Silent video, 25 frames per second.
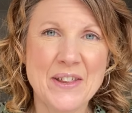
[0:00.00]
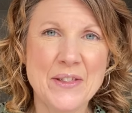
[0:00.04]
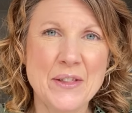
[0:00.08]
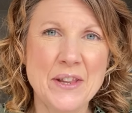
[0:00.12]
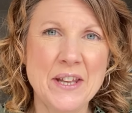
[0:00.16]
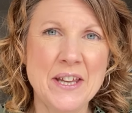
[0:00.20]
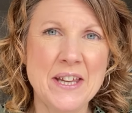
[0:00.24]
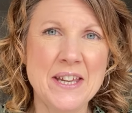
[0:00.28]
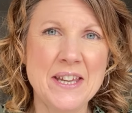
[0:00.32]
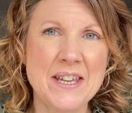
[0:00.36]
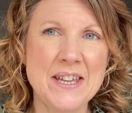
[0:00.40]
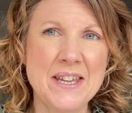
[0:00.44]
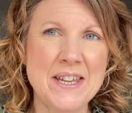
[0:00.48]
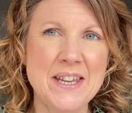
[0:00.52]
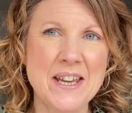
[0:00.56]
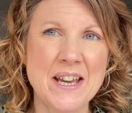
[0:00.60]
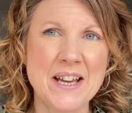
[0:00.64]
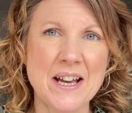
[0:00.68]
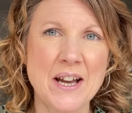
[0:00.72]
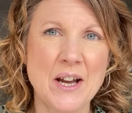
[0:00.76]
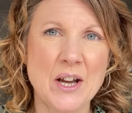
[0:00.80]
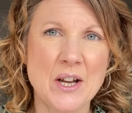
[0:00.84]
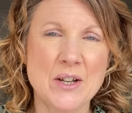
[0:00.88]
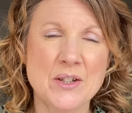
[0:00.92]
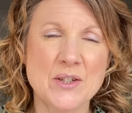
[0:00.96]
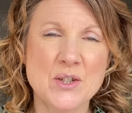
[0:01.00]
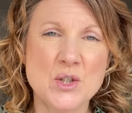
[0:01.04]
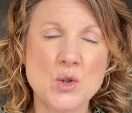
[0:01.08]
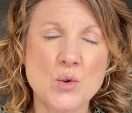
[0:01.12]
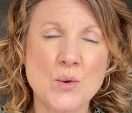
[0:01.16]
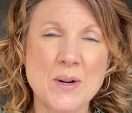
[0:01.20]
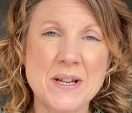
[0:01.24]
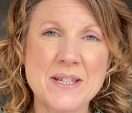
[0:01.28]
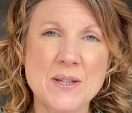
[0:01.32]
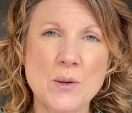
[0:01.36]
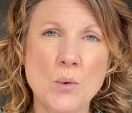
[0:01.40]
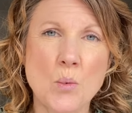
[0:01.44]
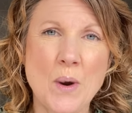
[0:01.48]
The uh,
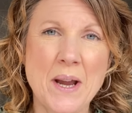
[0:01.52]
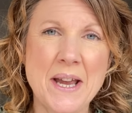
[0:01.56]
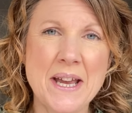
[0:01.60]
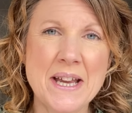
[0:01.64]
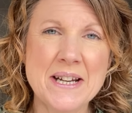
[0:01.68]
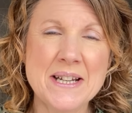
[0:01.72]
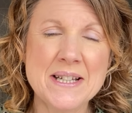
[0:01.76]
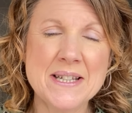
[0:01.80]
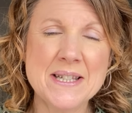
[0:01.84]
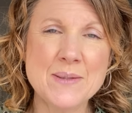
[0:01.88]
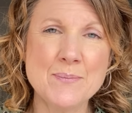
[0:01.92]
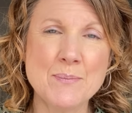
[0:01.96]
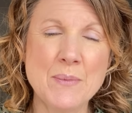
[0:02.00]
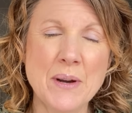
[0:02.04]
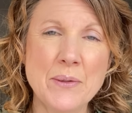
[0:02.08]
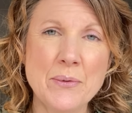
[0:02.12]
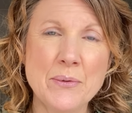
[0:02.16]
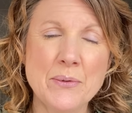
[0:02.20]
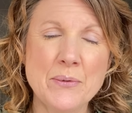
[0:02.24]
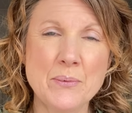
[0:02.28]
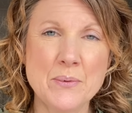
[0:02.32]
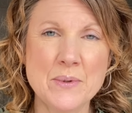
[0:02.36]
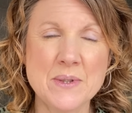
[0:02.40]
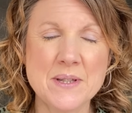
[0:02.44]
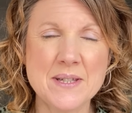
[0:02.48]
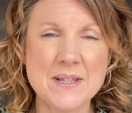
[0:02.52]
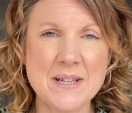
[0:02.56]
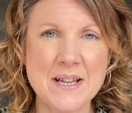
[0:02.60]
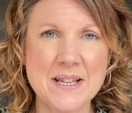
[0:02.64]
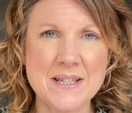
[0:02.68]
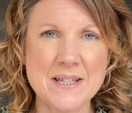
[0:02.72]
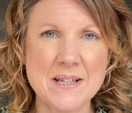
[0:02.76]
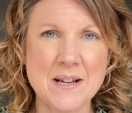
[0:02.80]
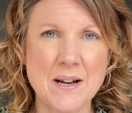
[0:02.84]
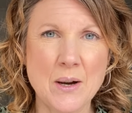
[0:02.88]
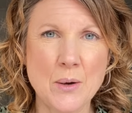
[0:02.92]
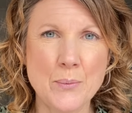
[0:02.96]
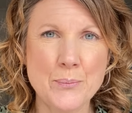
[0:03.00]
Stress Awareness Month was
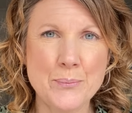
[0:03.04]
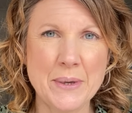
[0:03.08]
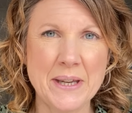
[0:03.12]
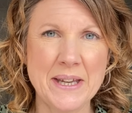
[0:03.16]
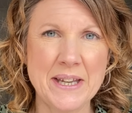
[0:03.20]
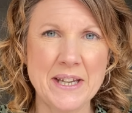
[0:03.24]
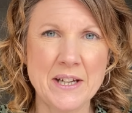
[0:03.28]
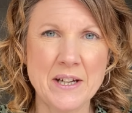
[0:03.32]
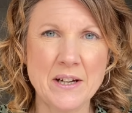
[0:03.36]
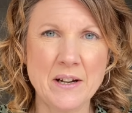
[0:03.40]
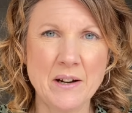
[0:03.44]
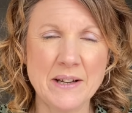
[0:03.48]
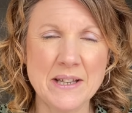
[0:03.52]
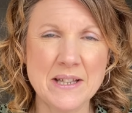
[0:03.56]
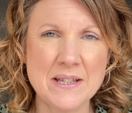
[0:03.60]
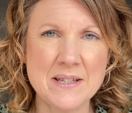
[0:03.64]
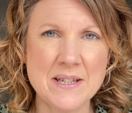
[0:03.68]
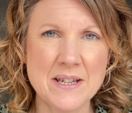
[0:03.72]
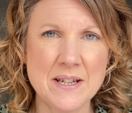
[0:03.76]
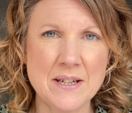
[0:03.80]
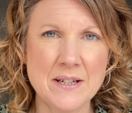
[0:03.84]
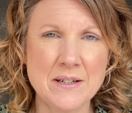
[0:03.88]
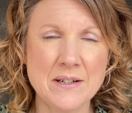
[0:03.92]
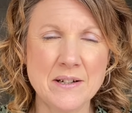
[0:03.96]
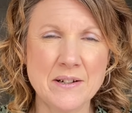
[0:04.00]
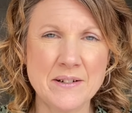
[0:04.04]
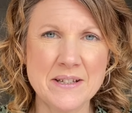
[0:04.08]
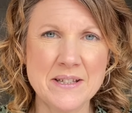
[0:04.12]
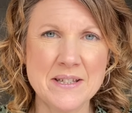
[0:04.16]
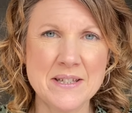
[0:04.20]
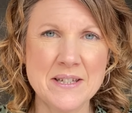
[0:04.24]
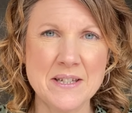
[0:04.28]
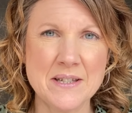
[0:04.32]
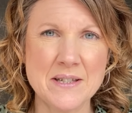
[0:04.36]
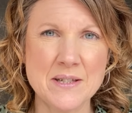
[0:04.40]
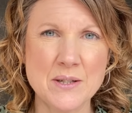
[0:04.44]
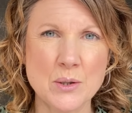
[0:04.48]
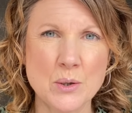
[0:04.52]
set up in
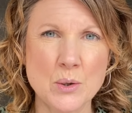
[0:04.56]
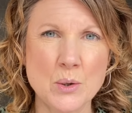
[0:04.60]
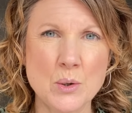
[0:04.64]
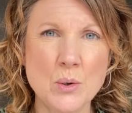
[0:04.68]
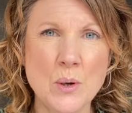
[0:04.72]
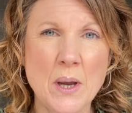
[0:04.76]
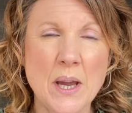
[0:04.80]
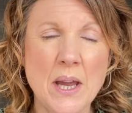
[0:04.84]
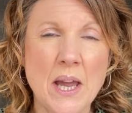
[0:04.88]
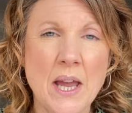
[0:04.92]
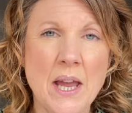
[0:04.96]
1992